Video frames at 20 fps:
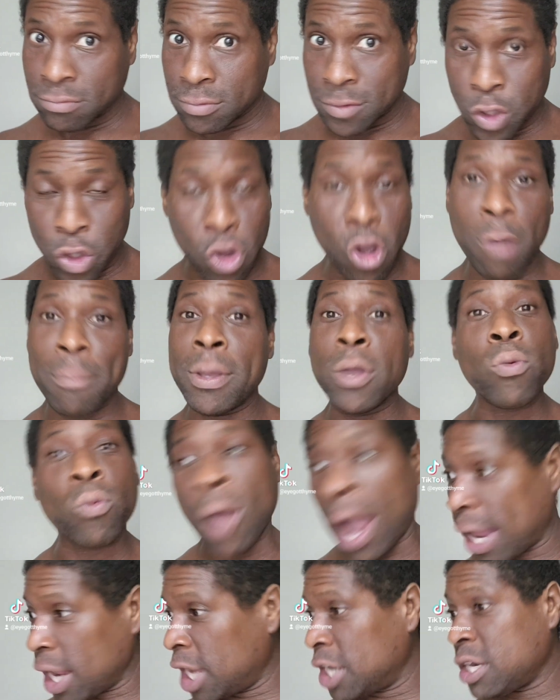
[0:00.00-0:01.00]
You're going to be
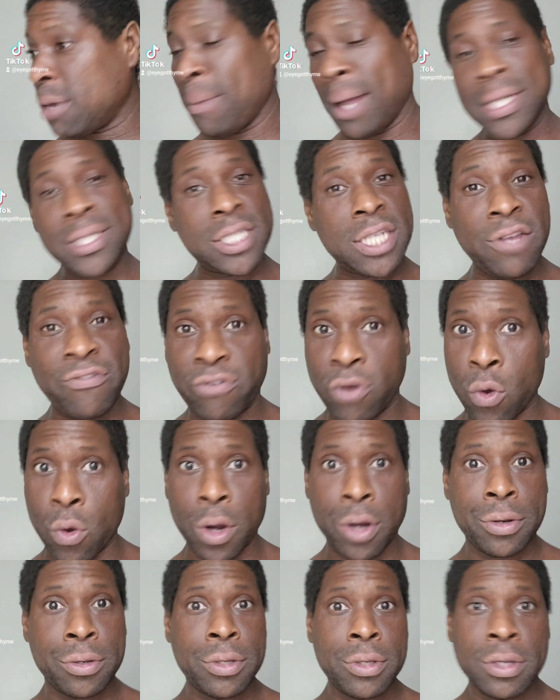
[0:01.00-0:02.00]
right under my
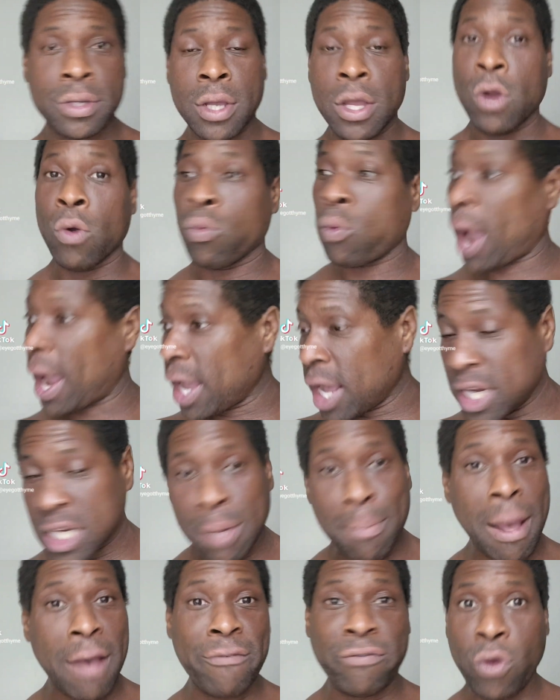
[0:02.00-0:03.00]
seafloor, right under
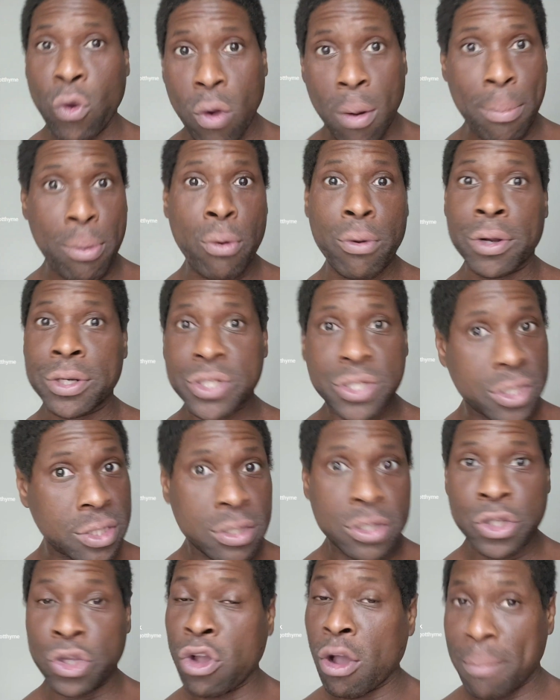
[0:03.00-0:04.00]
my floorboards.
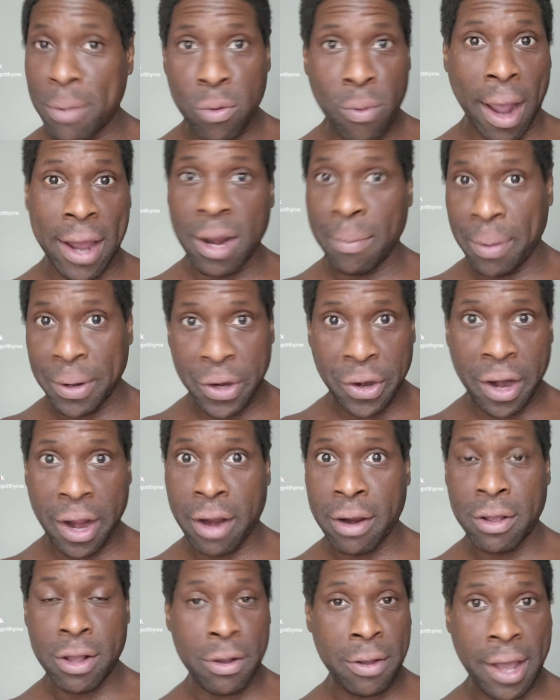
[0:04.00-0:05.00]
You're going to be right up under
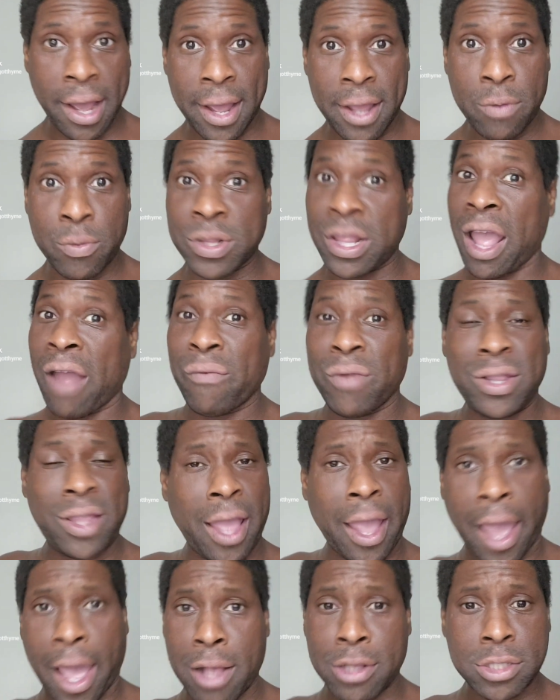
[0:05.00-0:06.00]
there, okay? With
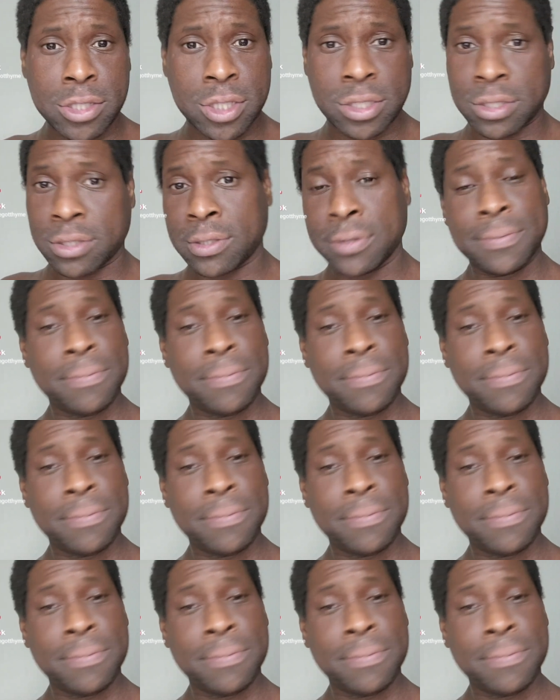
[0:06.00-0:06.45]
everything else.